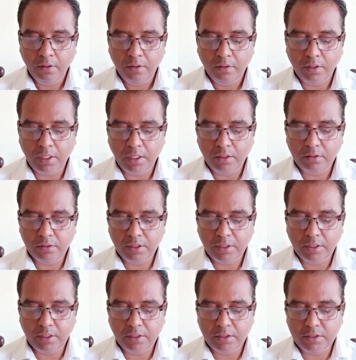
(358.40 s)
Then
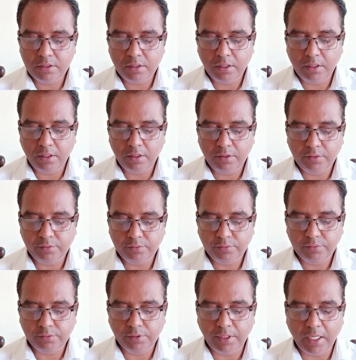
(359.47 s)
there is
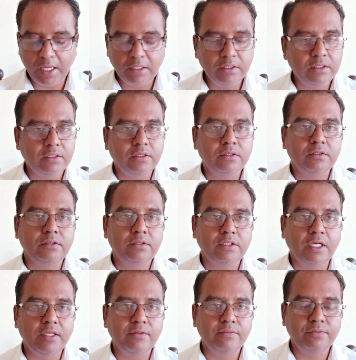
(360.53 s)
another
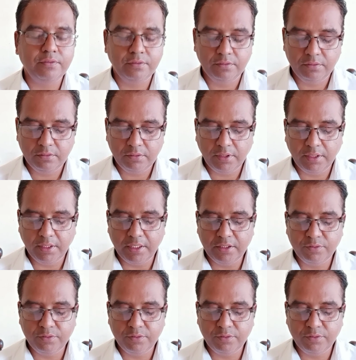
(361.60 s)
type, and that is